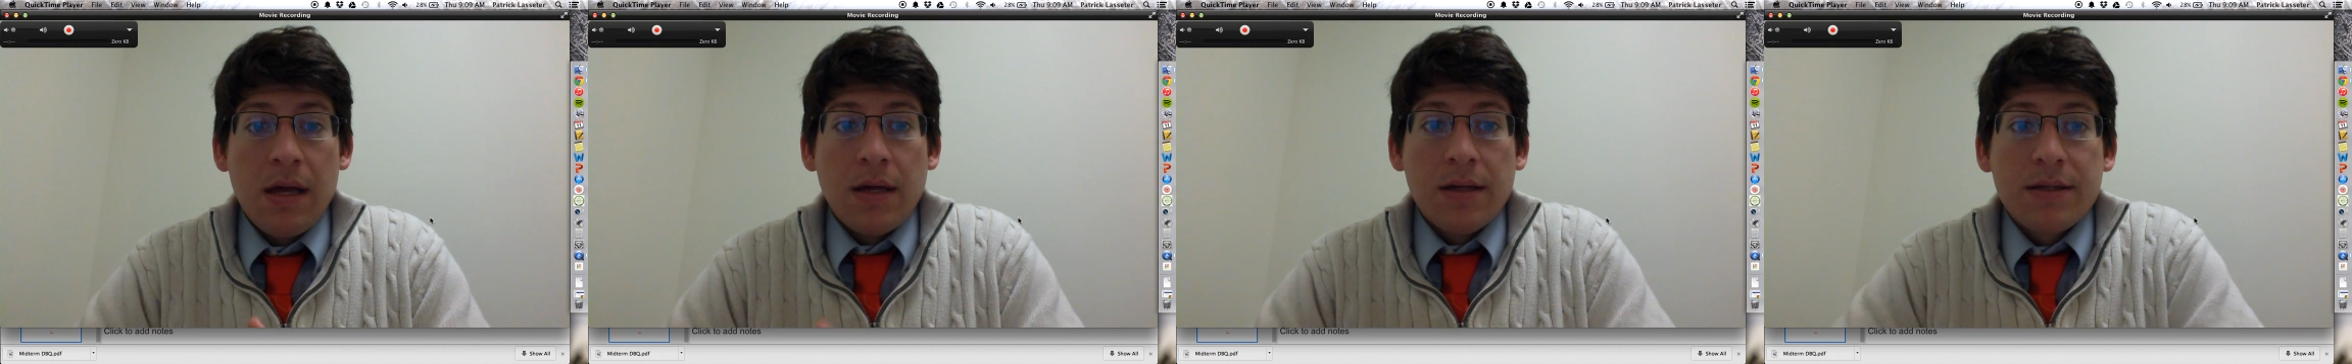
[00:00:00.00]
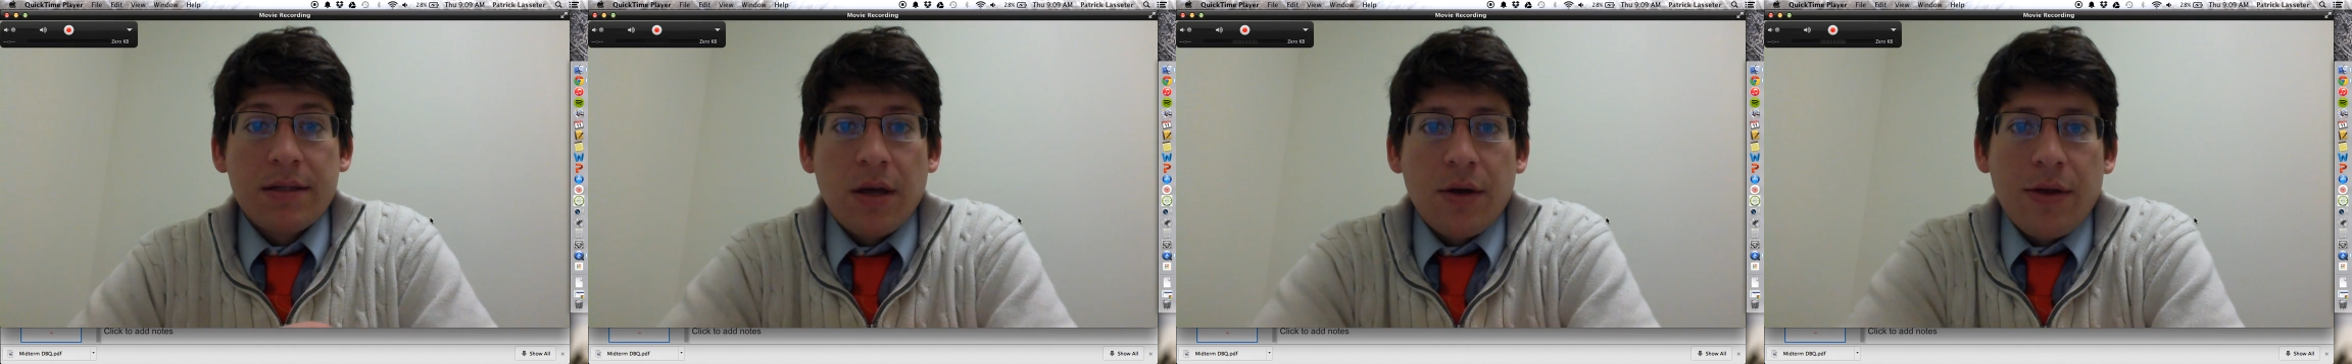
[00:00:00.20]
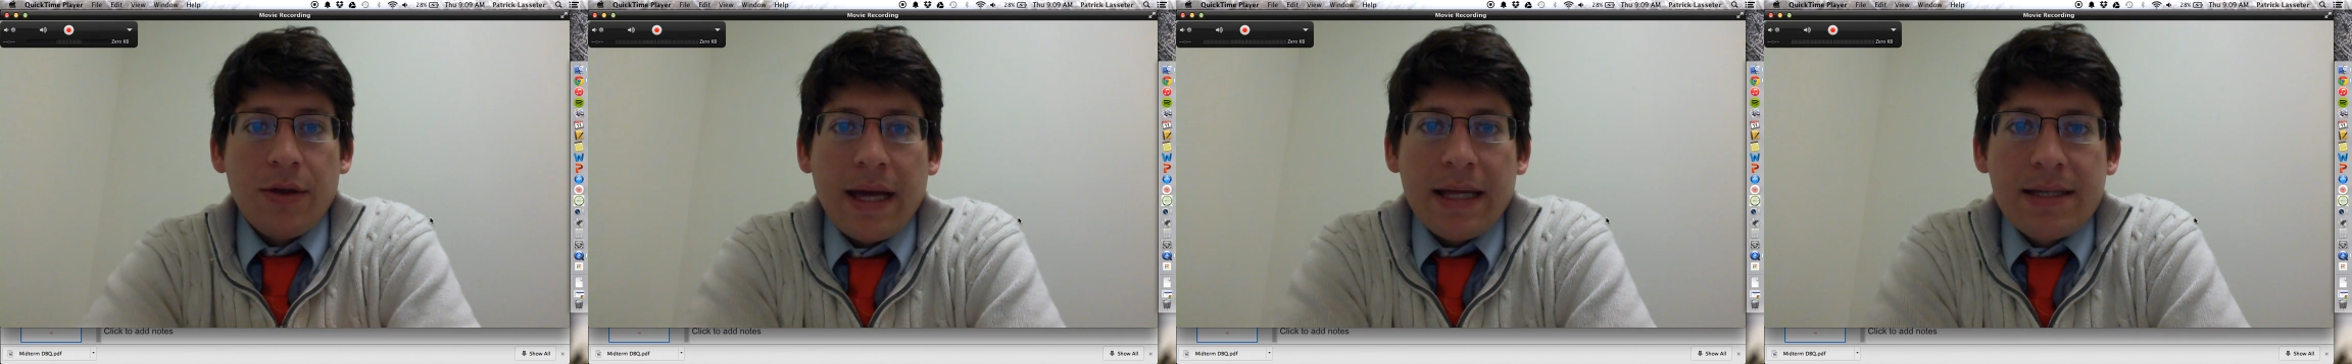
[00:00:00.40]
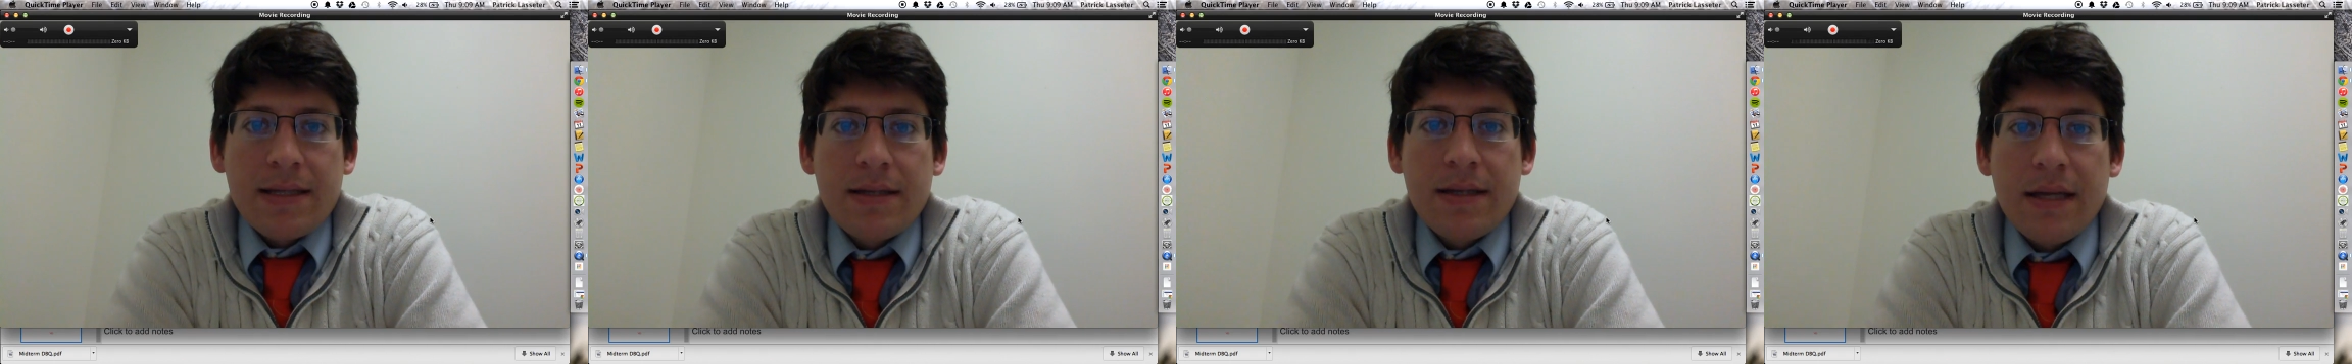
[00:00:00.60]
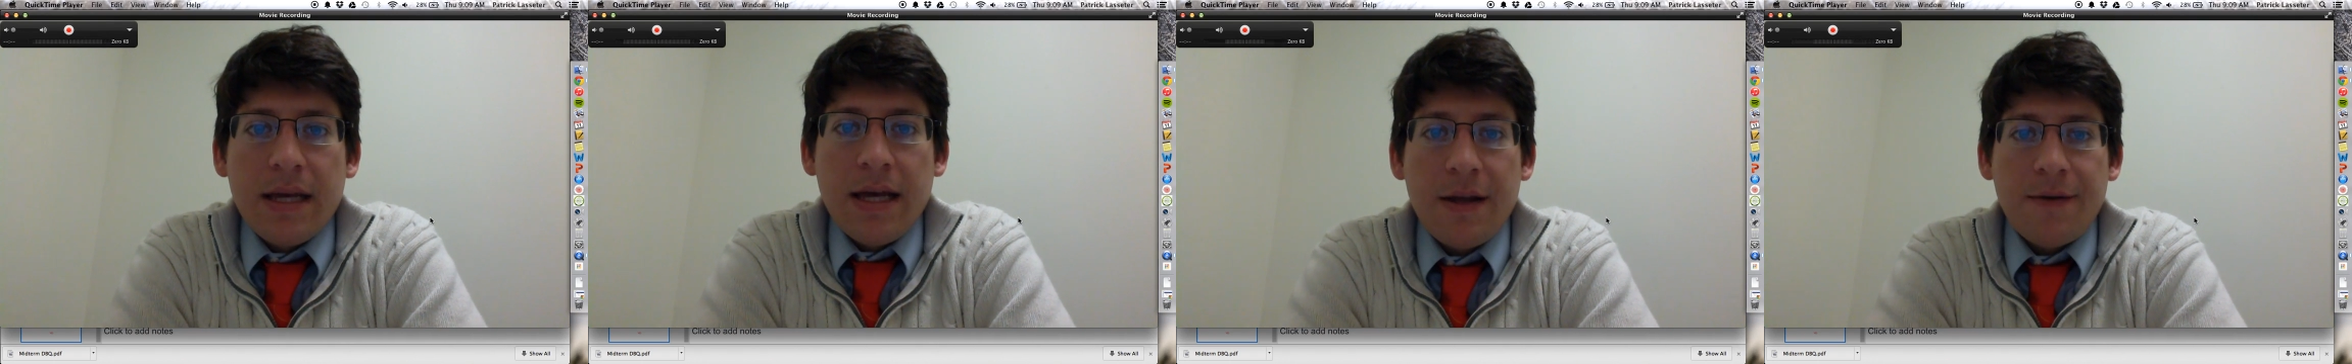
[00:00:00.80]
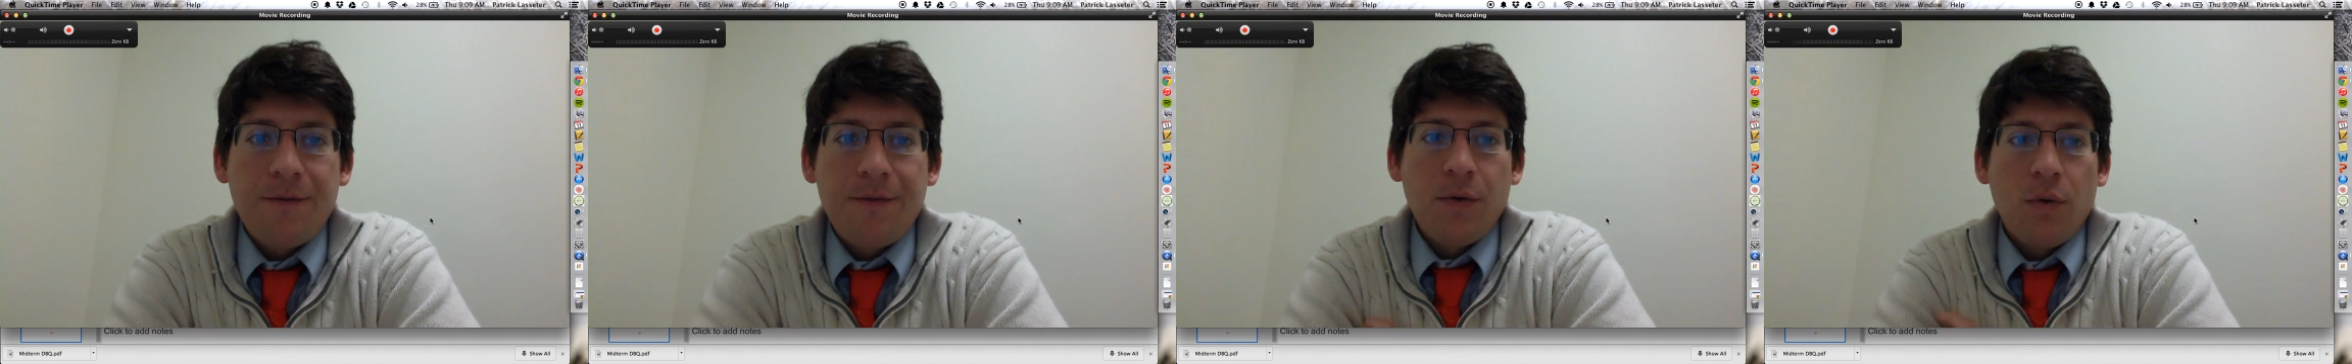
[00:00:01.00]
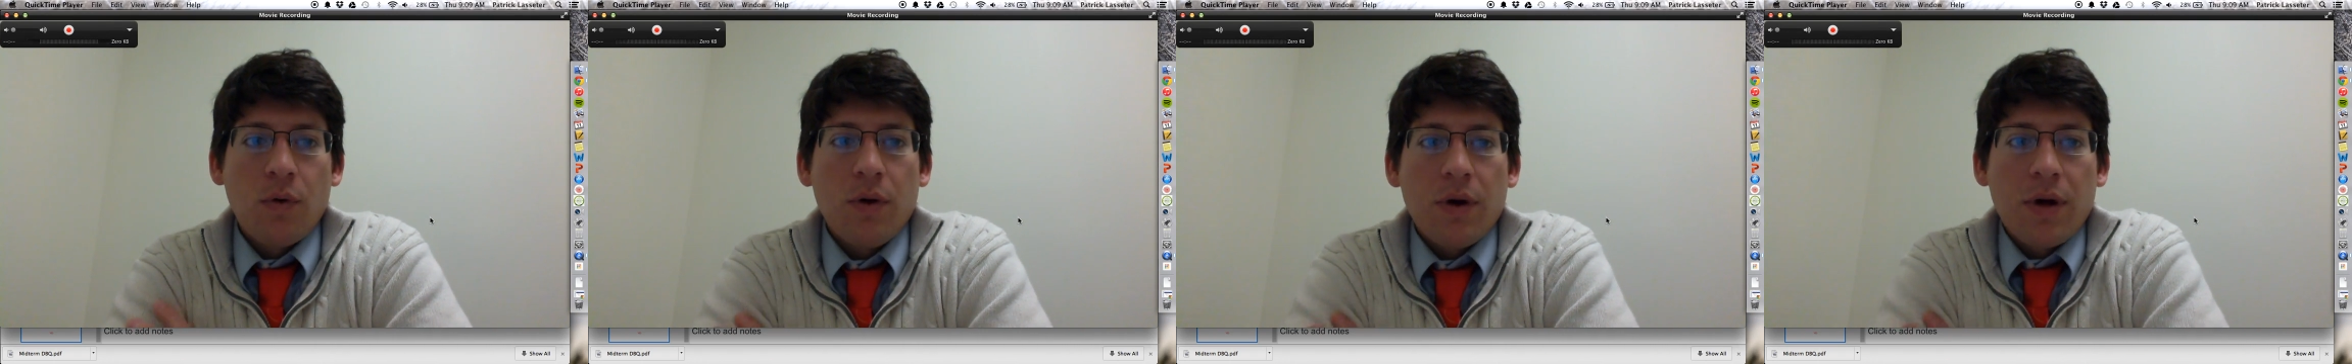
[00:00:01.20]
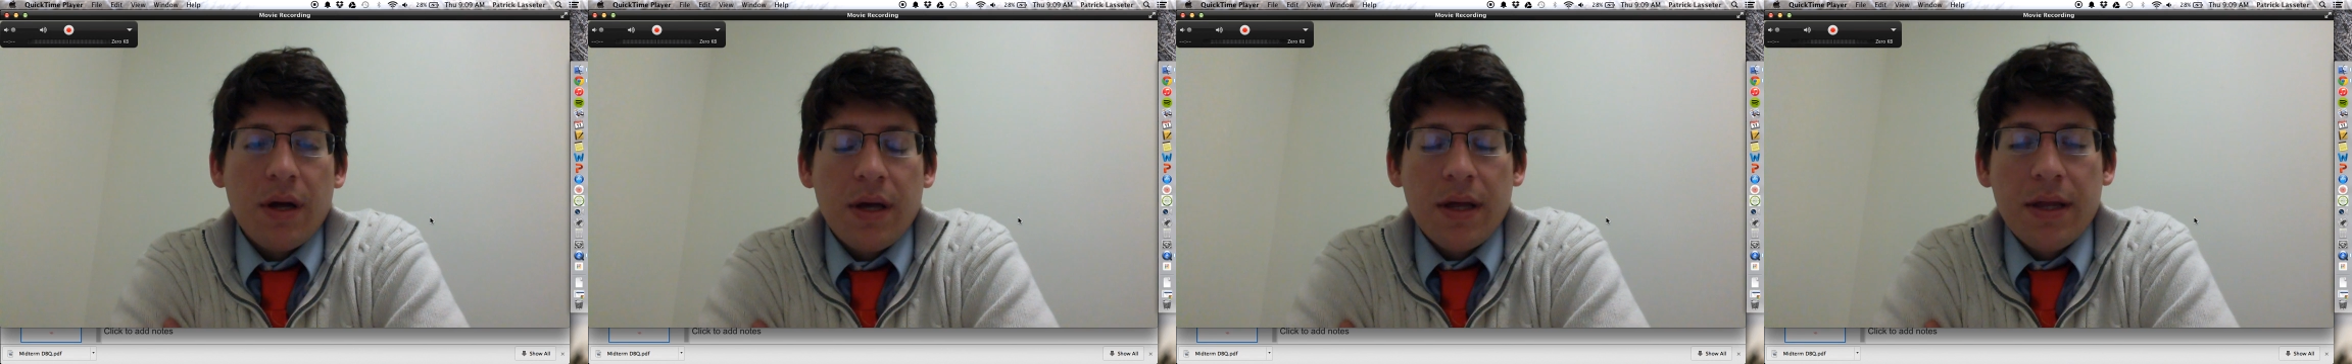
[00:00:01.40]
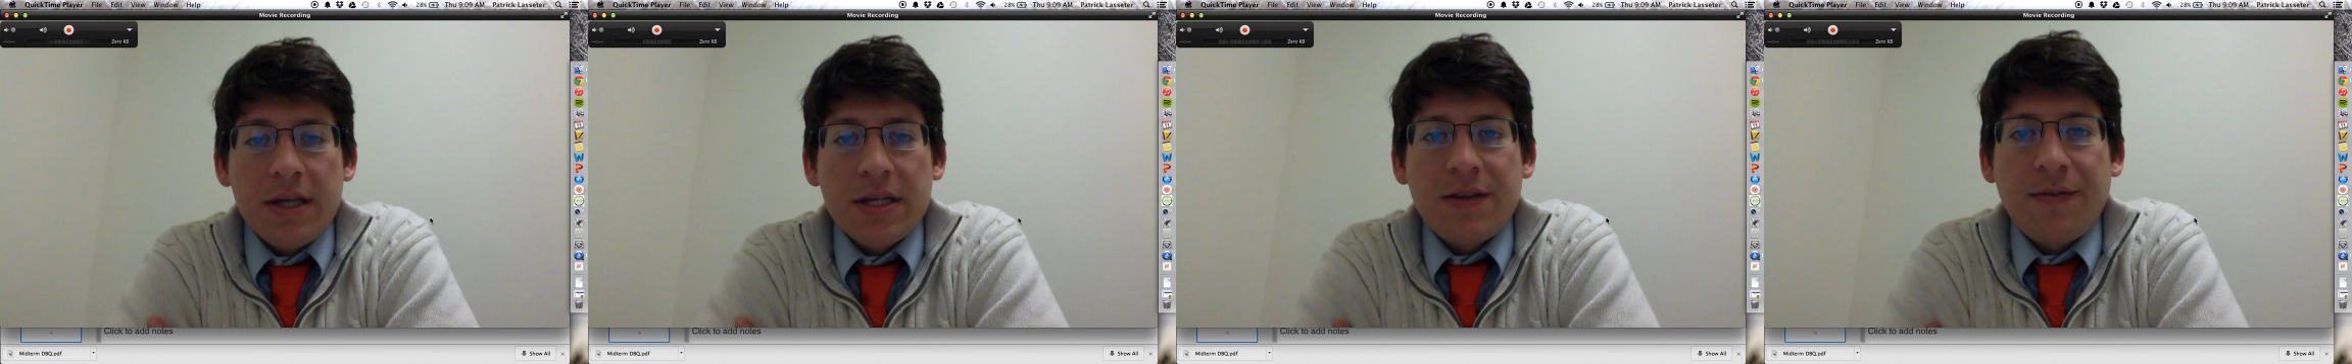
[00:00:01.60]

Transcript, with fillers: So that's it for this